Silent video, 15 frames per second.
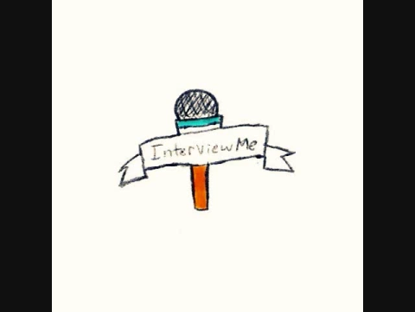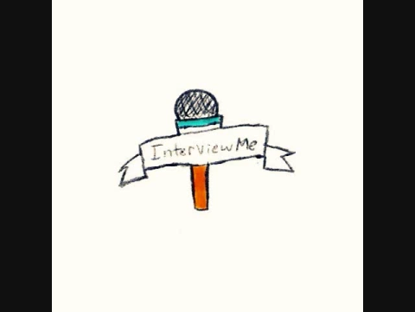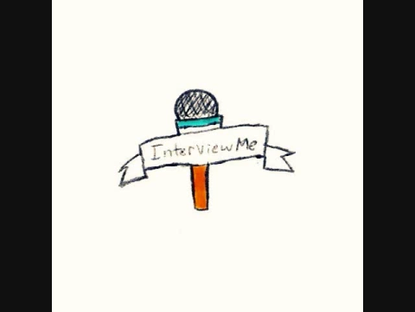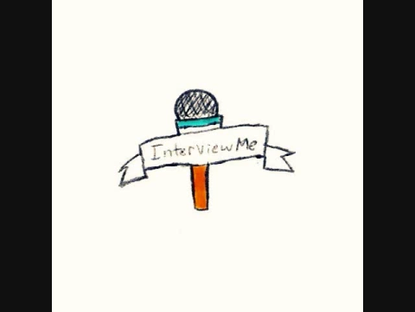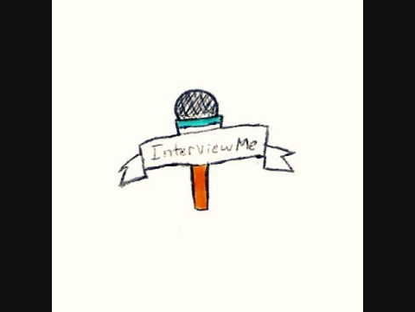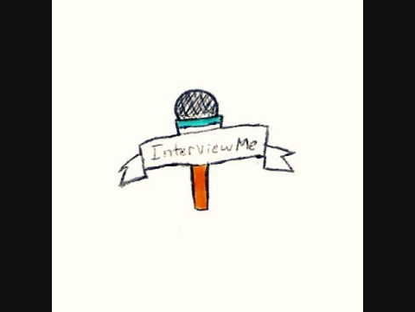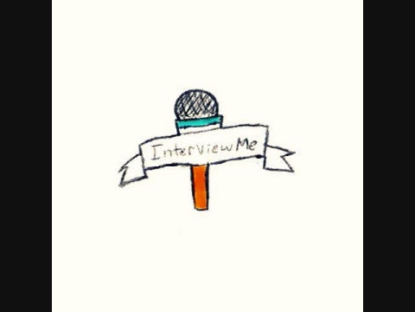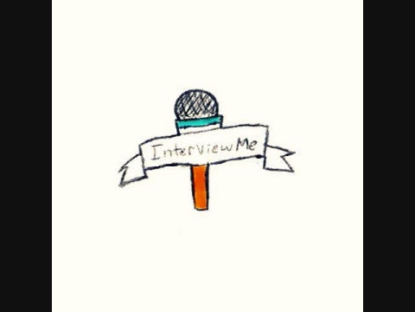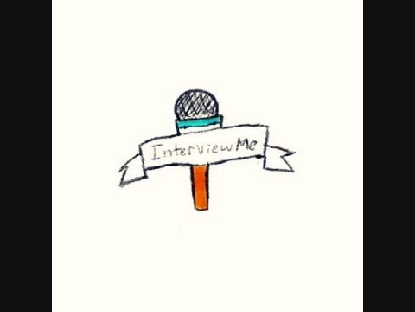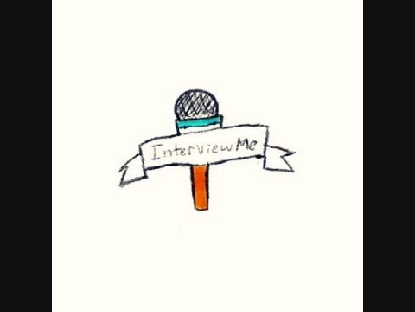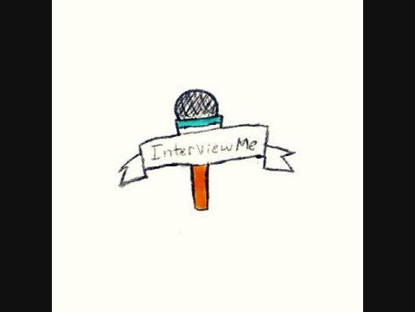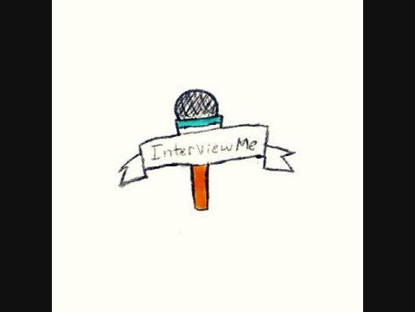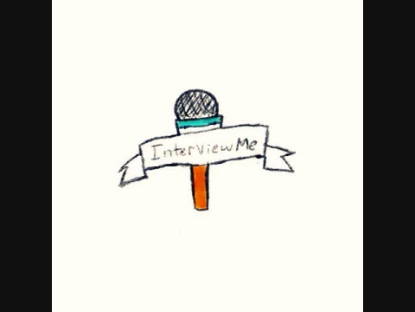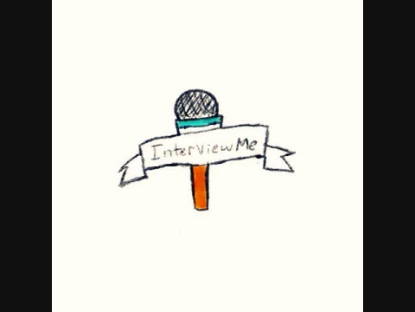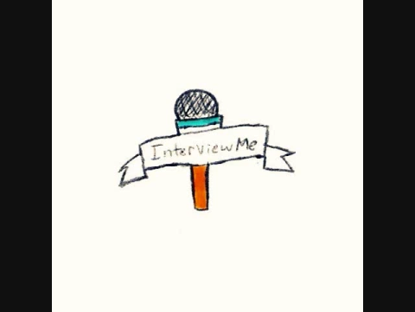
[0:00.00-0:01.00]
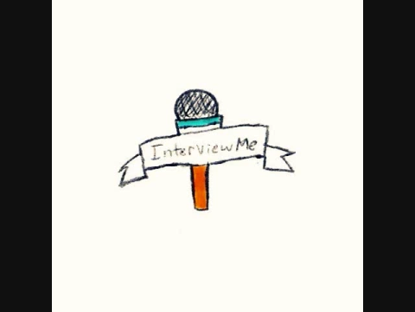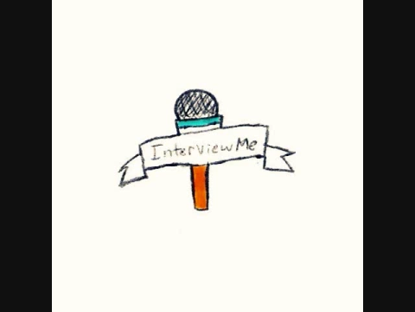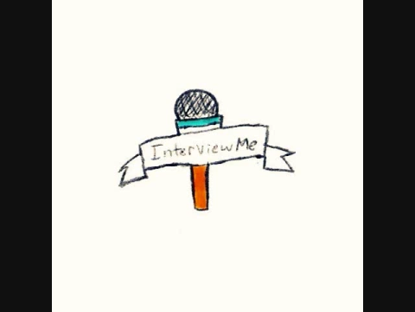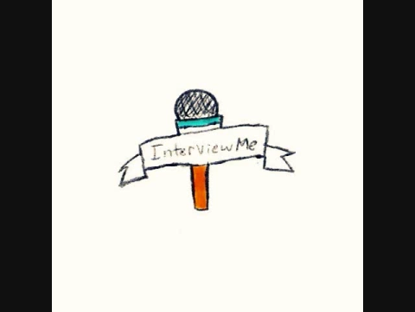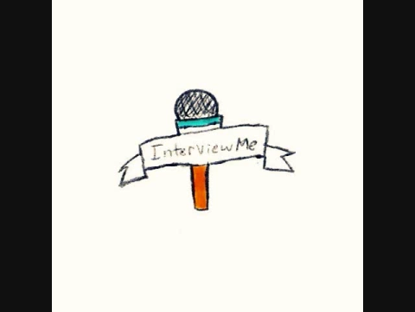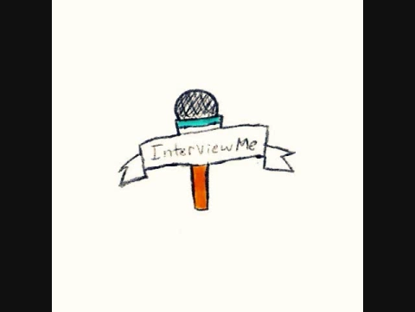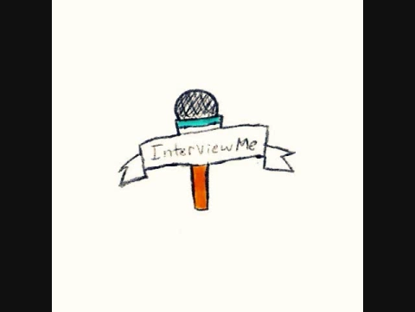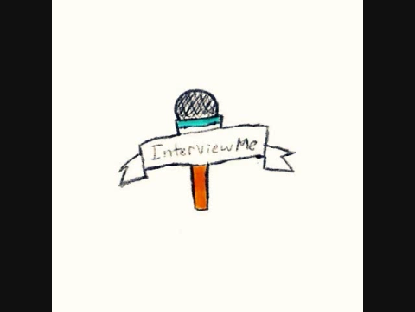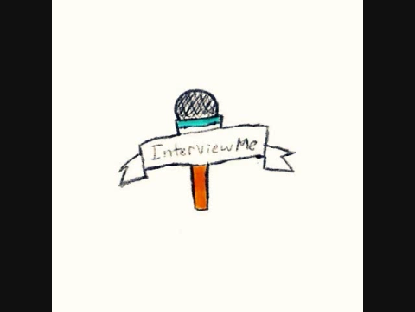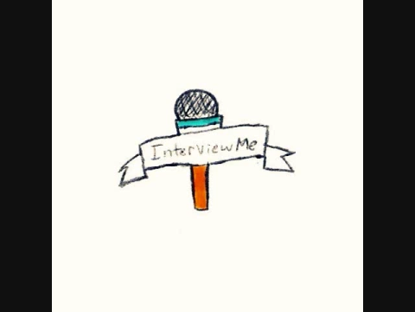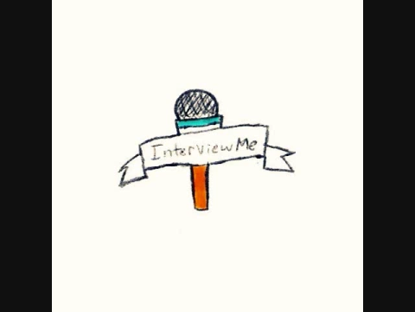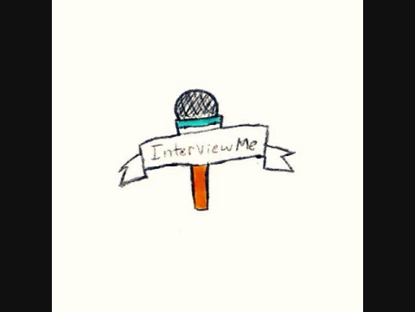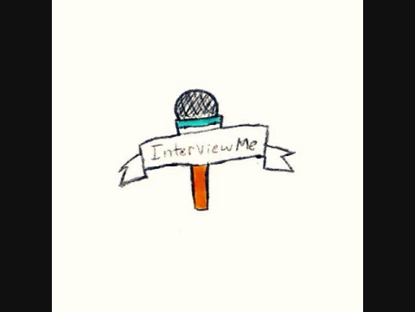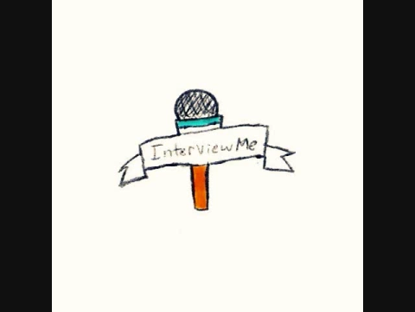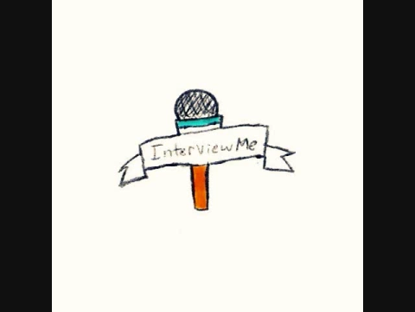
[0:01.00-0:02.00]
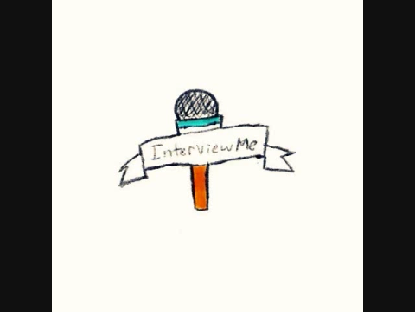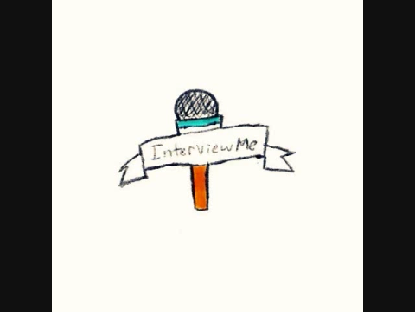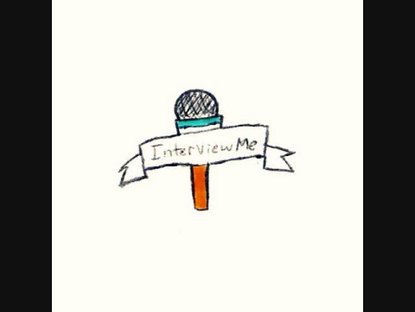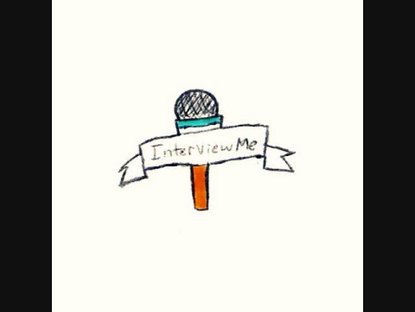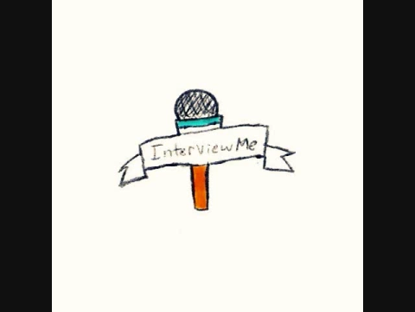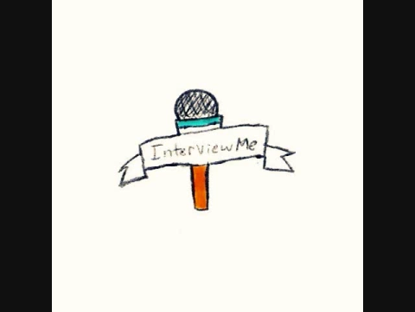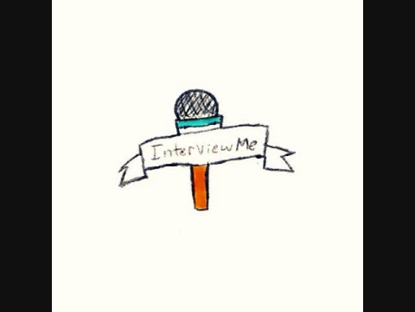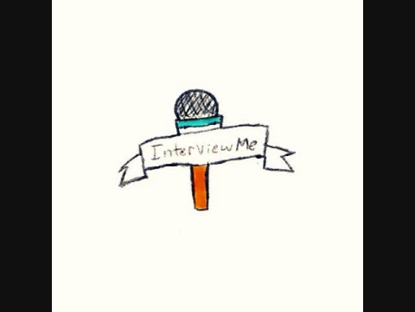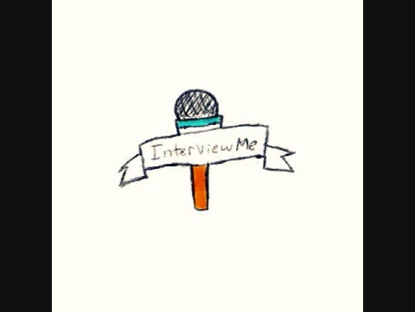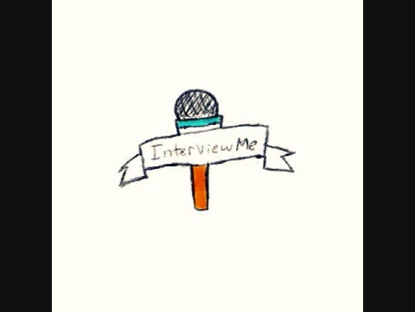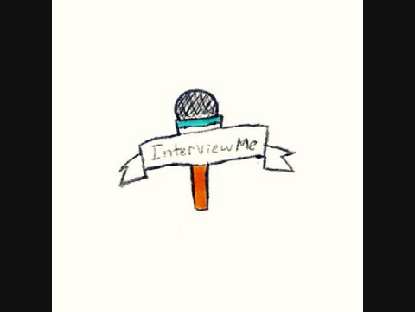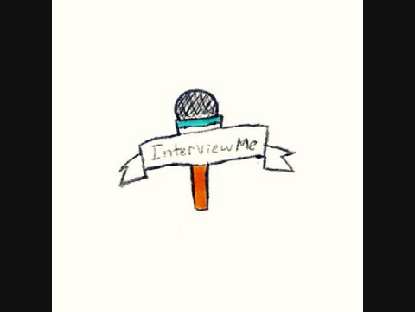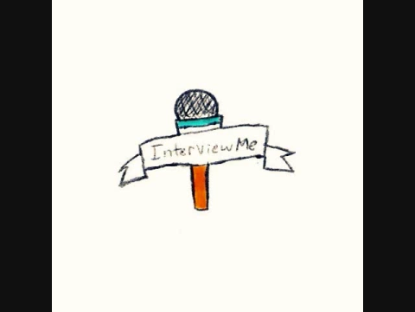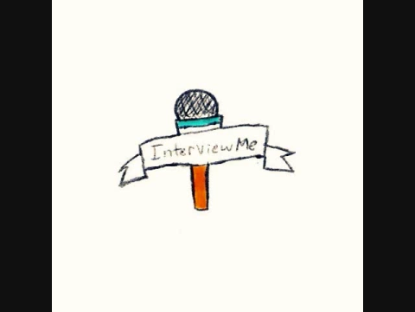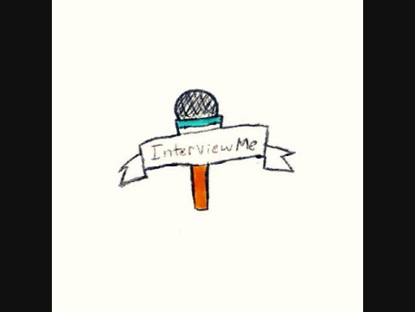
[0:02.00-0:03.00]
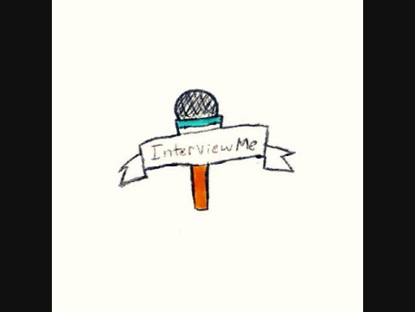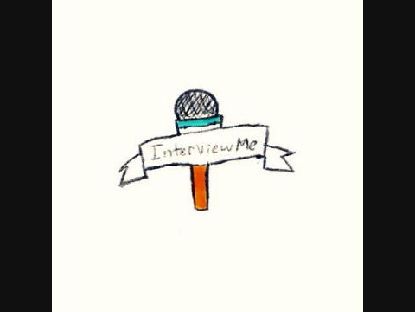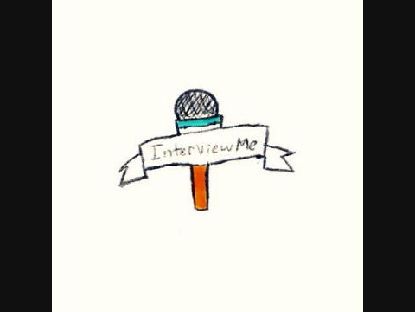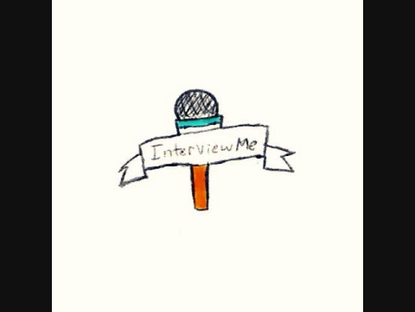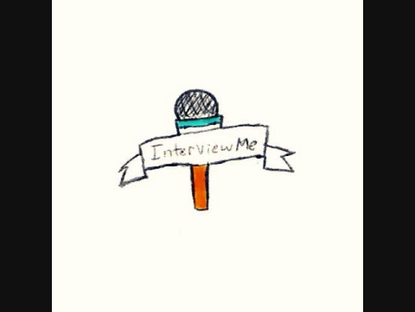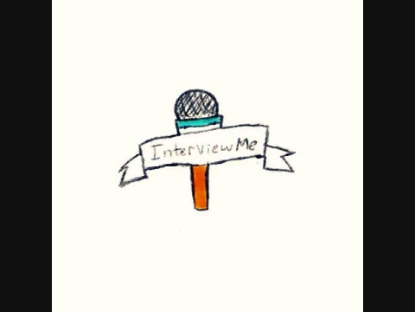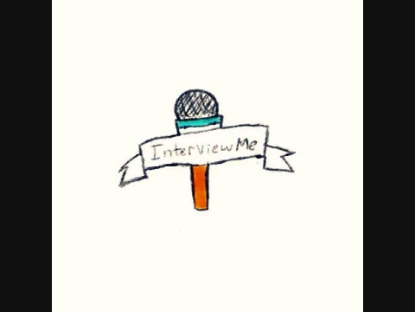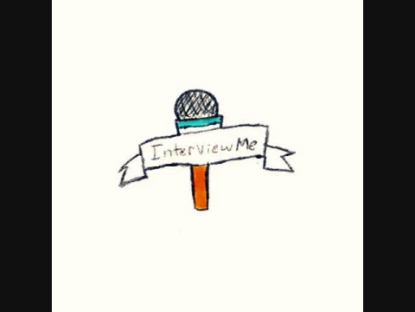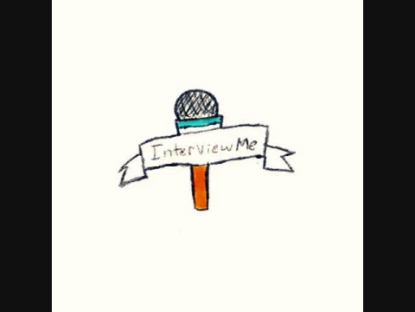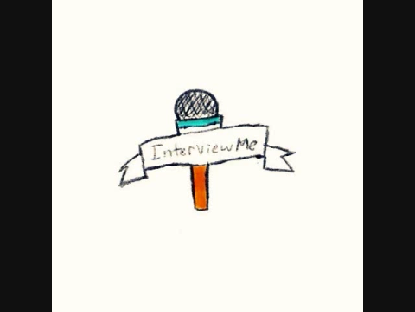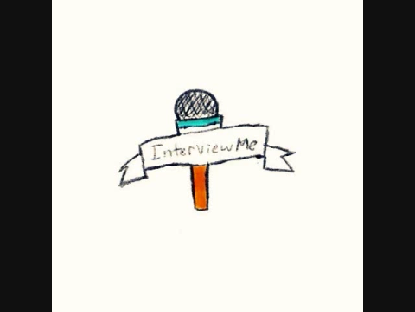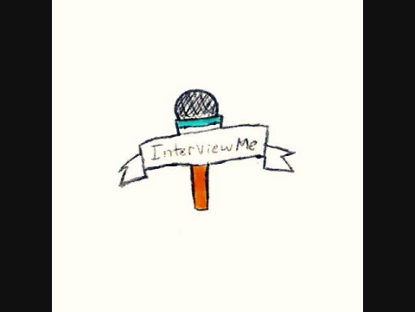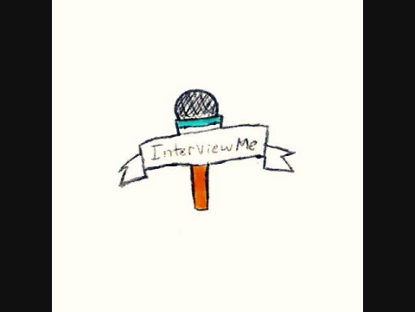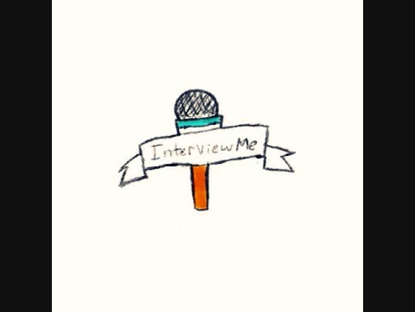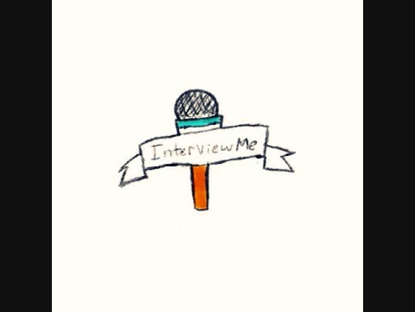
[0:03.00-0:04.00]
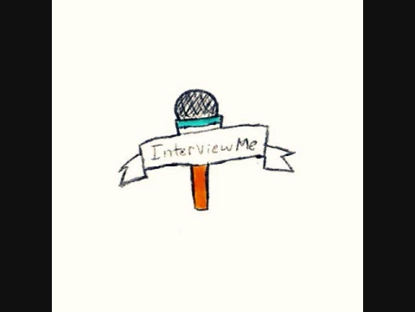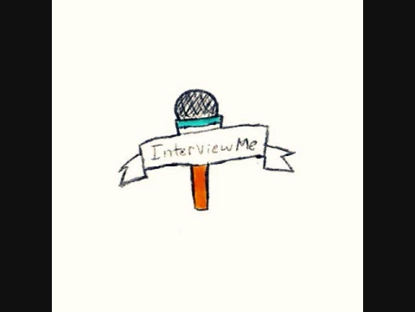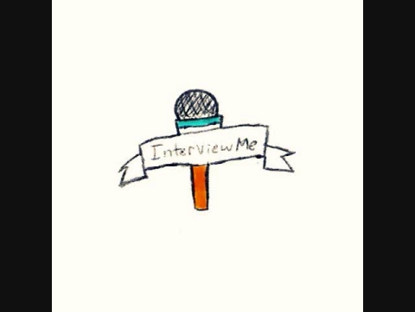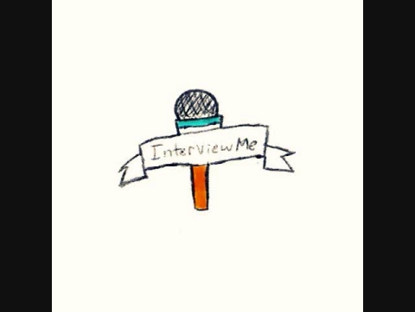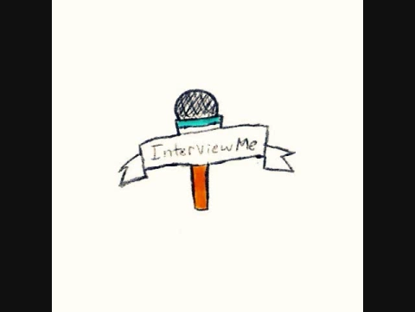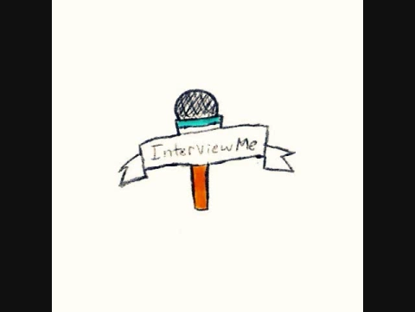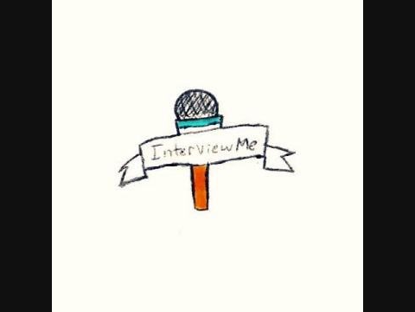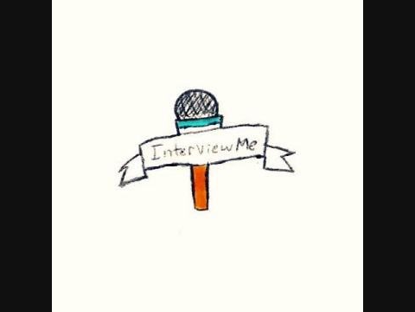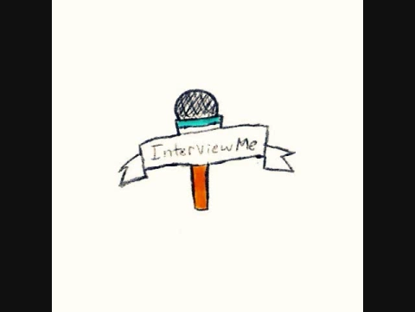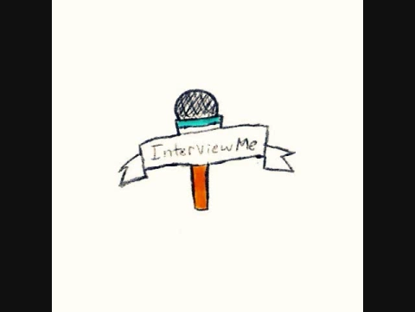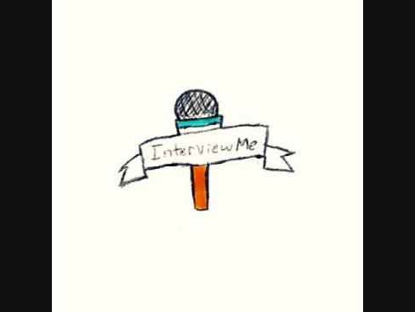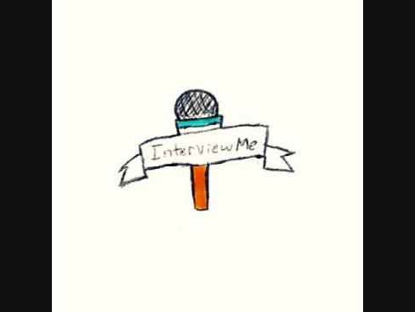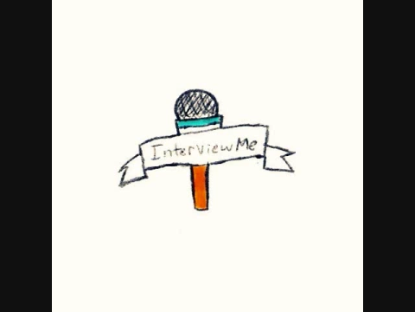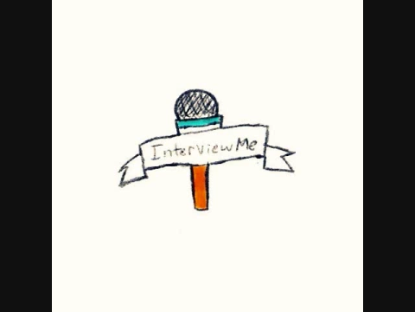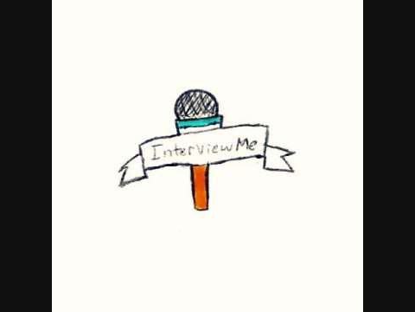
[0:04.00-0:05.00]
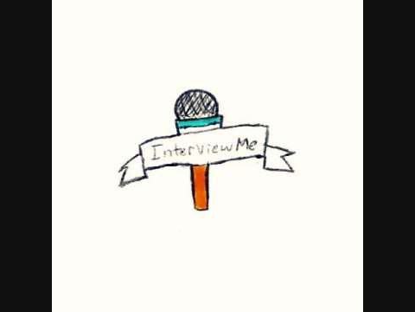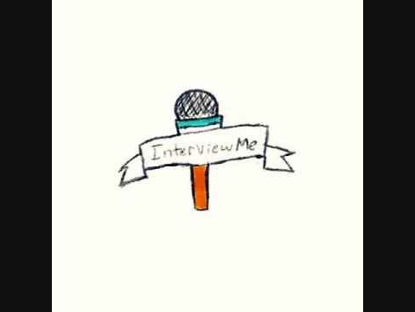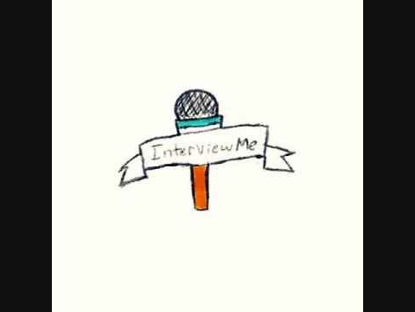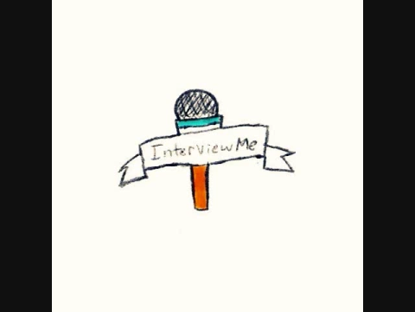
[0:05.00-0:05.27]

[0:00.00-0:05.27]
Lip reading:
Nobody's mouth can be seen.